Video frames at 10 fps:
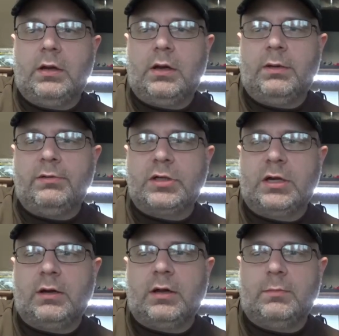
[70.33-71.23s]
I
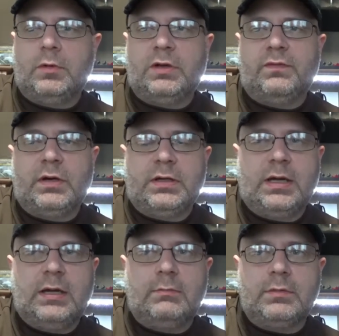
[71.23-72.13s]
shot it a couple different
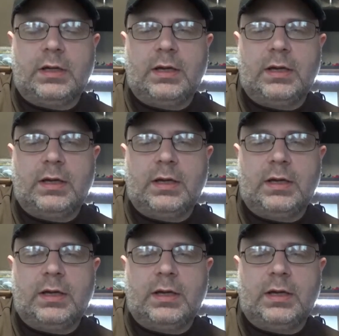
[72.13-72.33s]
times.